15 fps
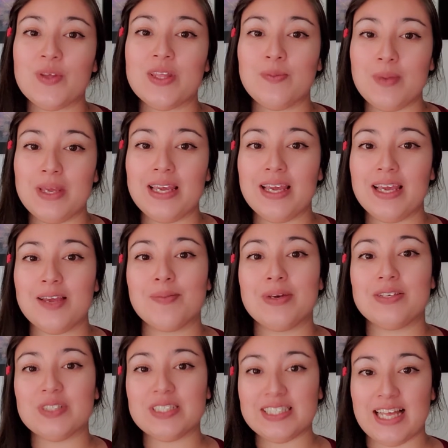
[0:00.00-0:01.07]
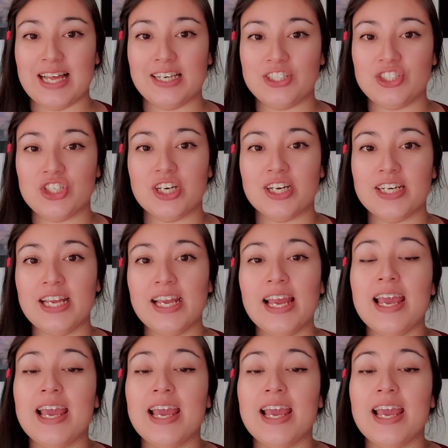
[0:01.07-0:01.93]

with me in my reselling journey